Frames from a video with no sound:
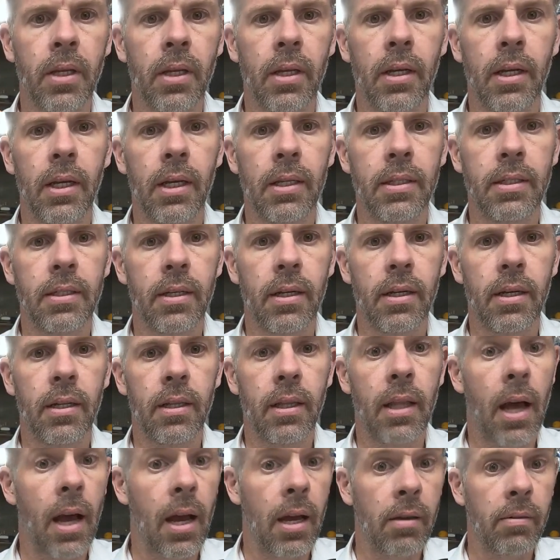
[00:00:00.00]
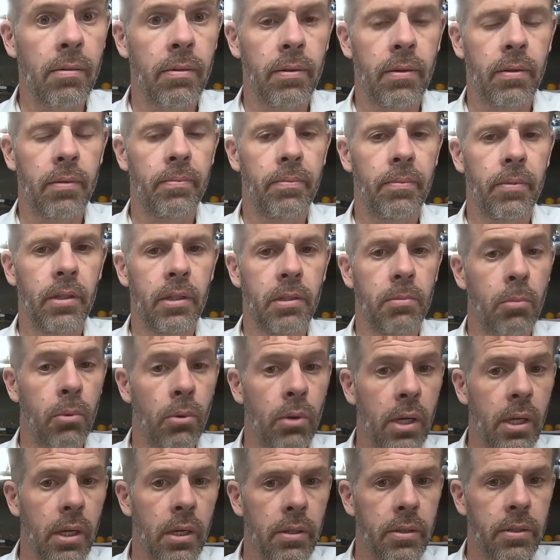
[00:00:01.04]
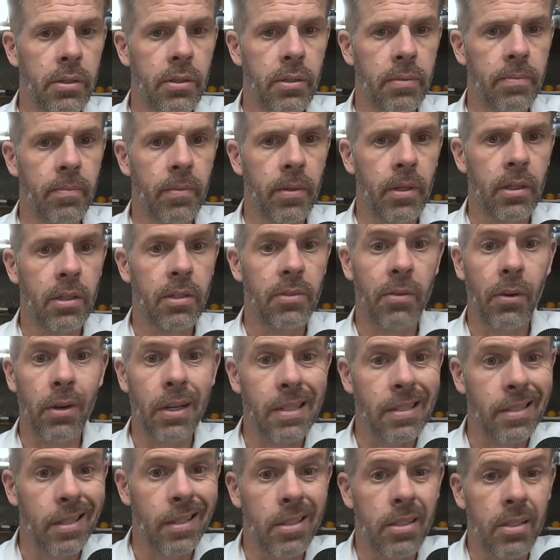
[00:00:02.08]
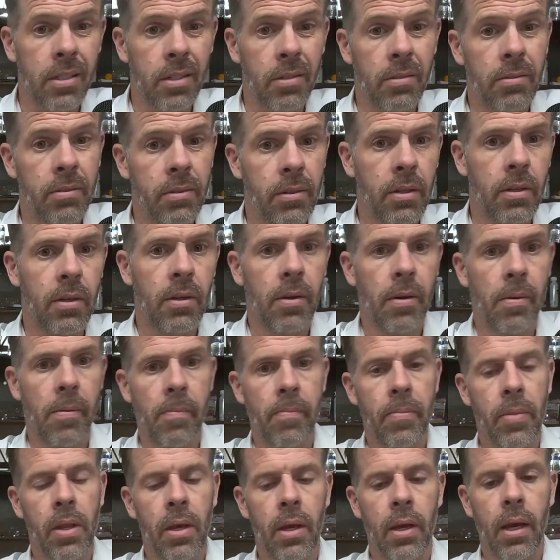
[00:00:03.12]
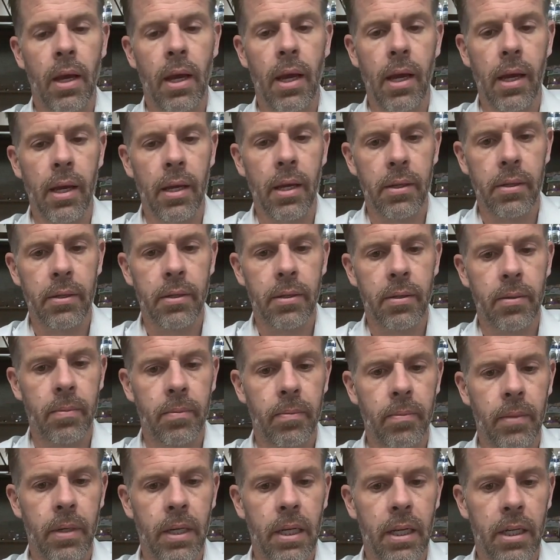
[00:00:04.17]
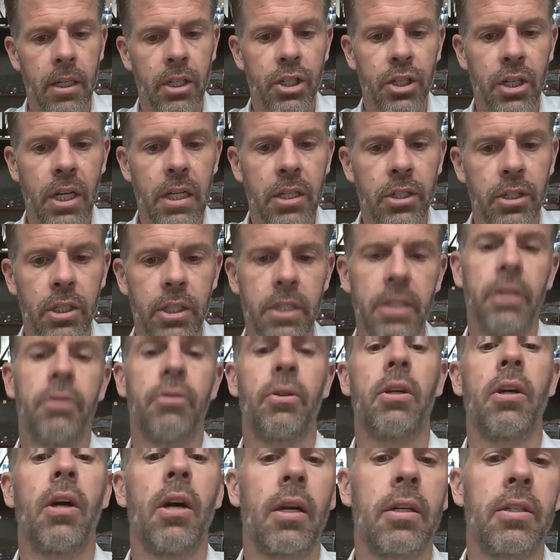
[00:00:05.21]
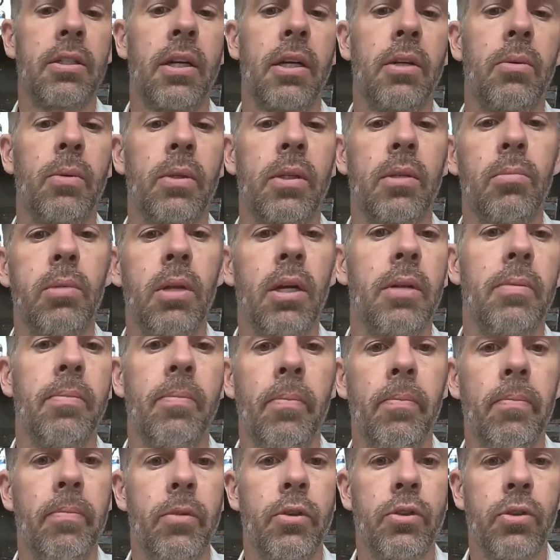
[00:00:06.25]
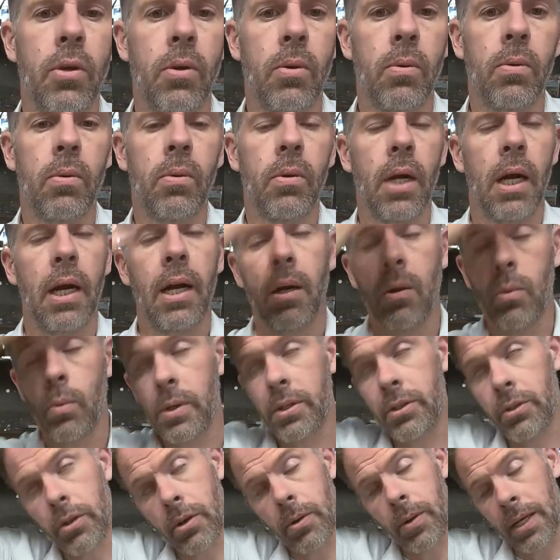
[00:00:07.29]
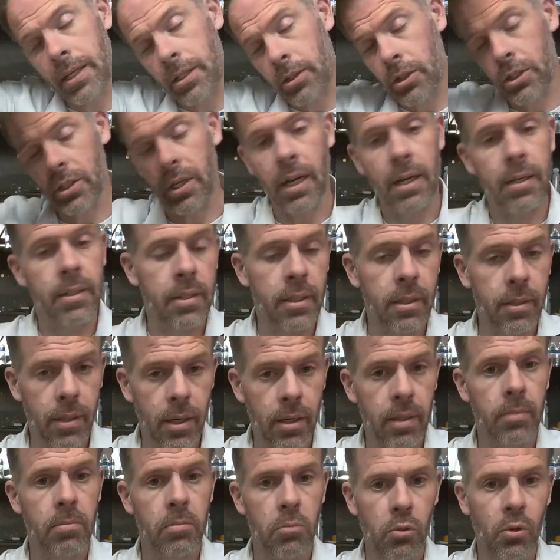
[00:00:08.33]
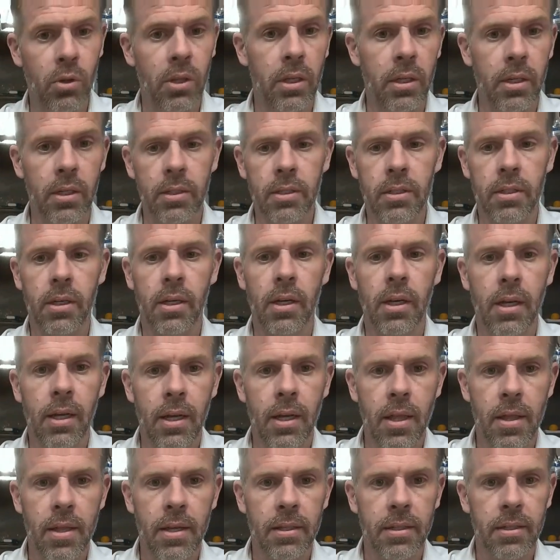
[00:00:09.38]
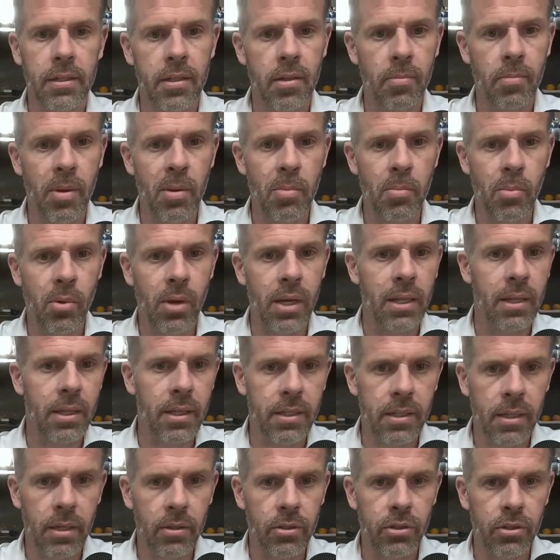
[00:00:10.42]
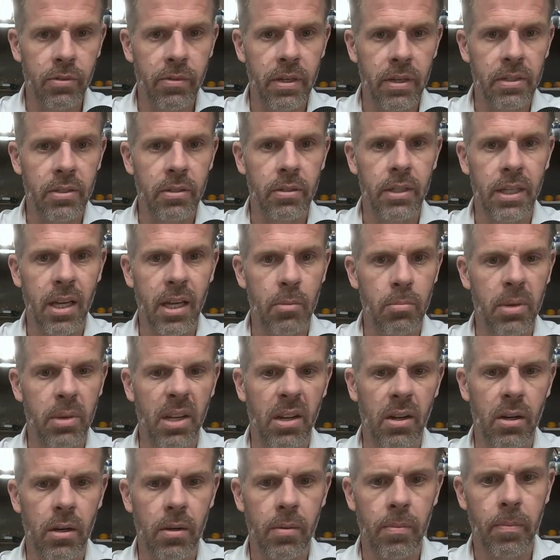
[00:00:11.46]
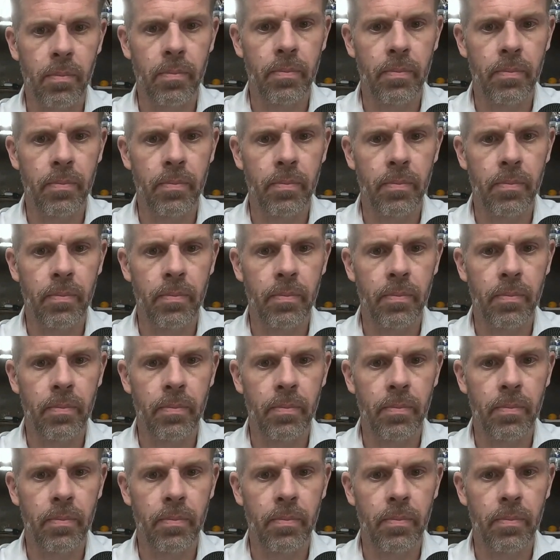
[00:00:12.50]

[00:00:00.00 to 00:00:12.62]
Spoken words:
It's live, it breathes, it's very sensitive, and it exchanges nitric oxide with the blood. So when you go exercising, that released, this is the membrane that tells your vessel to get bigger.